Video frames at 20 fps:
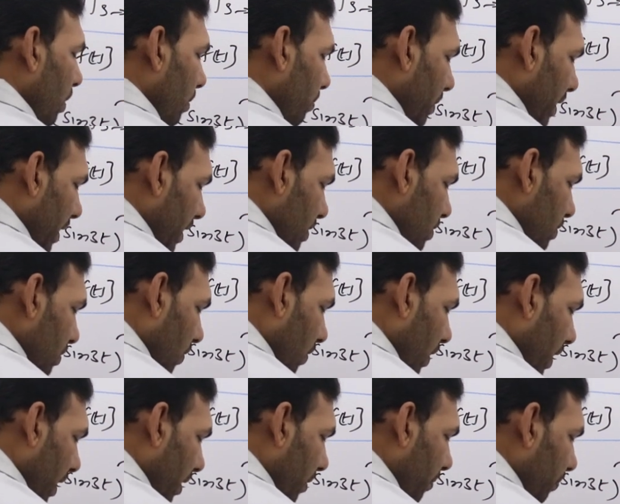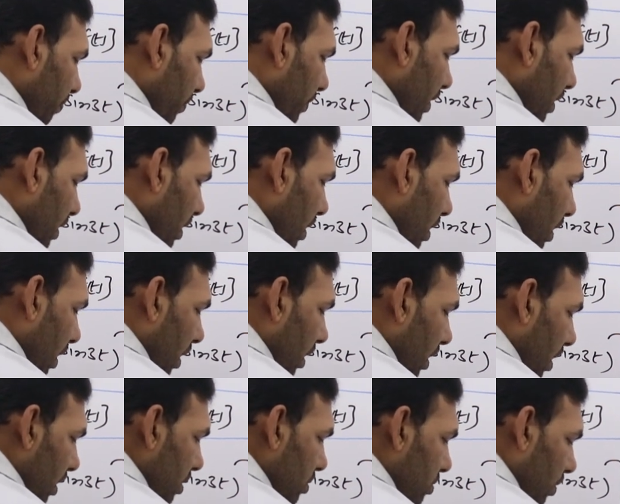1 by x square,
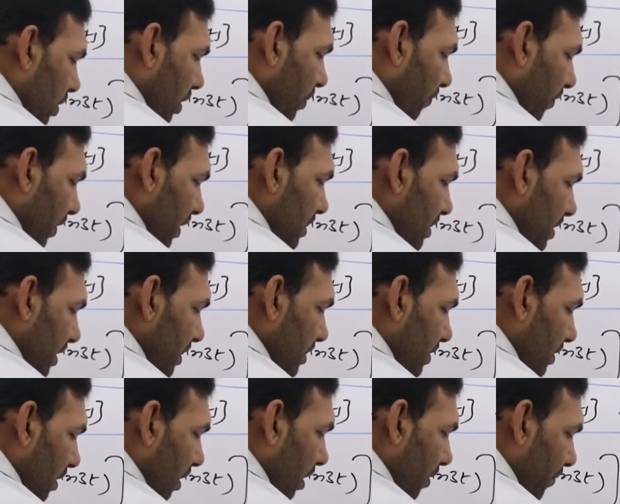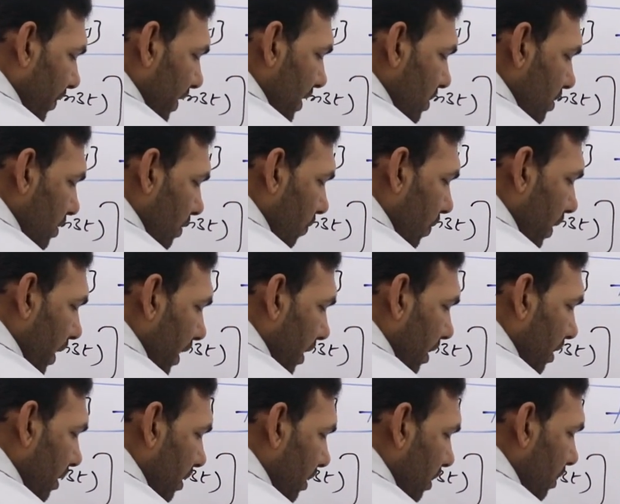and also differentiation of x
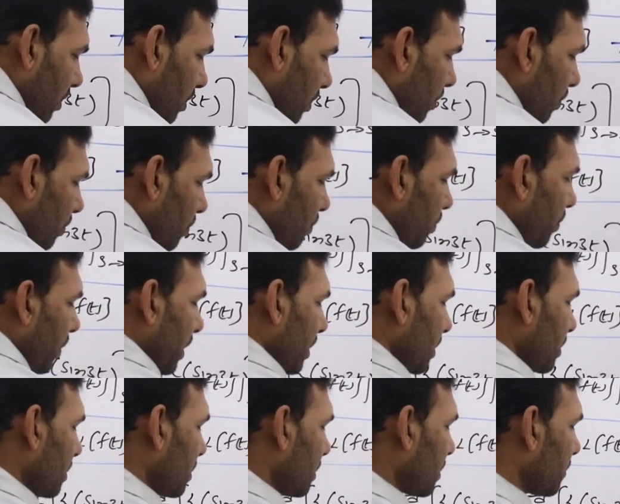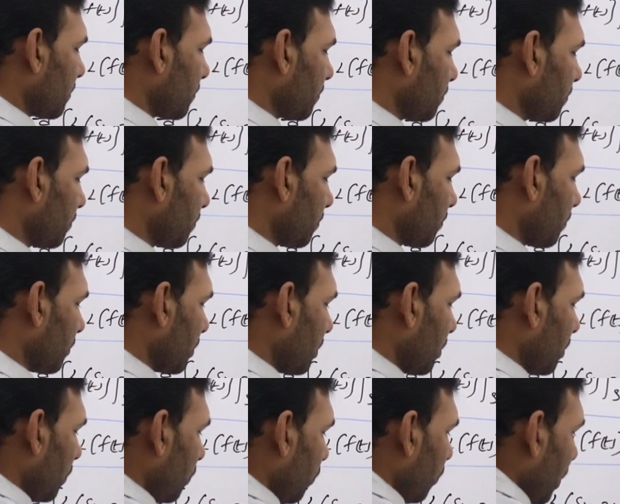square to x.
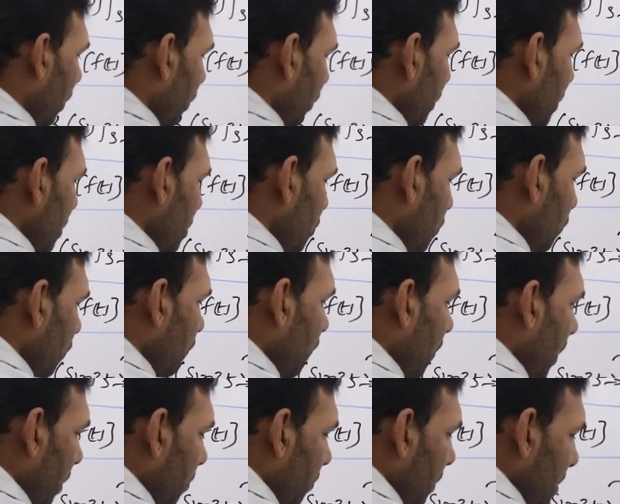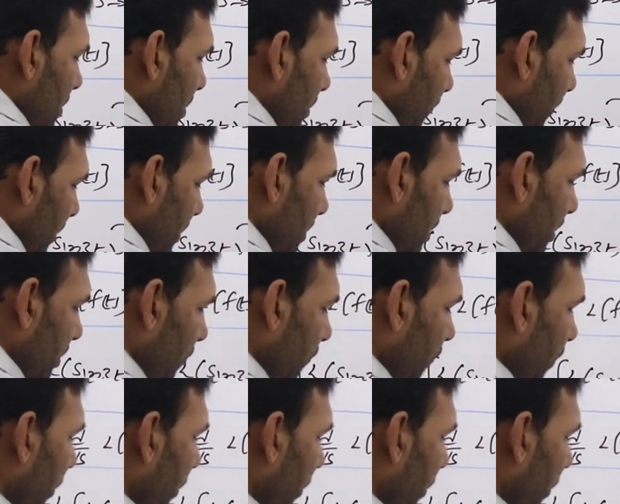We know these two formulas, differentiation